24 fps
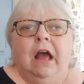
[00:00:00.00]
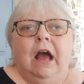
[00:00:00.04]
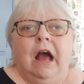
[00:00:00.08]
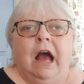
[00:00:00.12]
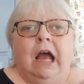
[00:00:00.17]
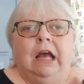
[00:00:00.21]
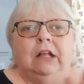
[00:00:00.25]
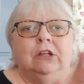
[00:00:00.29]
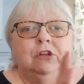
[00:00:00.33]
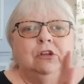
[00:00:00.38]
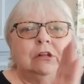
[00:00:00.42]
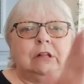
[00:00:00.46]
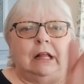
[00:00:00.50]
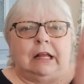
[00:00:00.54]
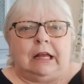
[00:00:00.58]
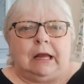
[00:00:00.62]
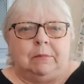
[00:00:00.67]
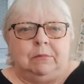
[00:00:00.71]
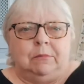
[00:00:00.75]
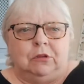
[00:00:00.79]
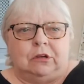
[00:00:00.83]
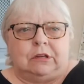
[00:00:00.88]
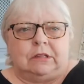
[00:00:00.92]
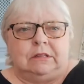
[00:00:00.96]
I look like
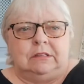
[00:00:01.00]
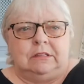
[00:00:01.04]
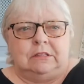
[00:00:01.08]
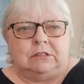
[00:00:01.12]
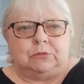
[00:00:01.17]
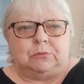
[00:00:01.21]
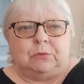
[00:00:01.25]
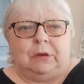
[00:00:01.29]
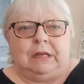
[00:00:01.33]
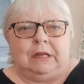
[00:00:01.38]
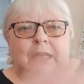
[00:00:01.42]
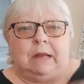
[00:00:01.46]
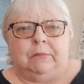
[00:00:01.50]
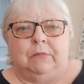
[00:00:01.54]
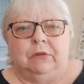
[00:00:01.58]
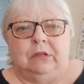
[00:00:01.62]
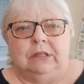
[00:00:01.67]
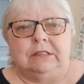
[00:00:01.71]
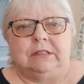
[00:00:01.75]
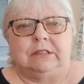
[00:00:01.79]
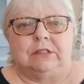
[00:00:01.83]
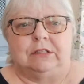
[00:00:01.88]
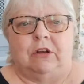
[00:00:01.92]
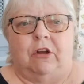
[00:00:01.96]
I'm looking this way, and I'm
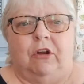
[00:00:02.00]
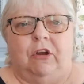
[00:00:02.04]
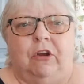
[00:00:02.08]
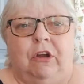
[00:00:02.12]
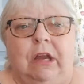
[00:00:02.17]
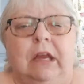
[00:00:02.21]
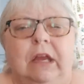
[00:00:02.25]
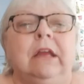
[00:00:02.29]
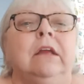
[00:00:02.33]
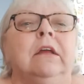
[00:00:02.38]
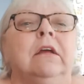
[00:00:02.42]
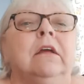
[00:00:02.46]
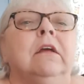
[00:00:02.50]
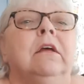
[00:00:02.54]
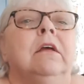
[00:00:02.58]
really sorry,